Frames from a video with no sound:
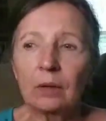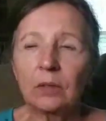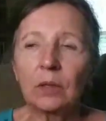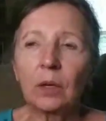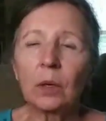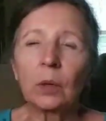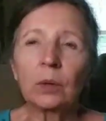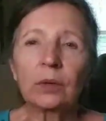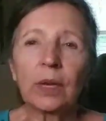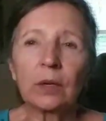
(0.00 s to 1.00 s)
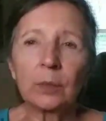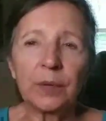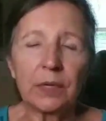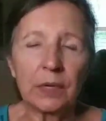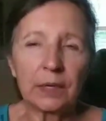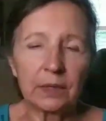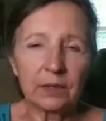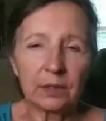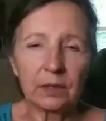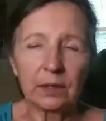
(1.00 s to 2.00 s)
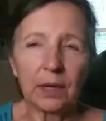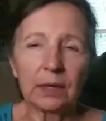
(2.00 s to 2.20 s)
So that'll be nice.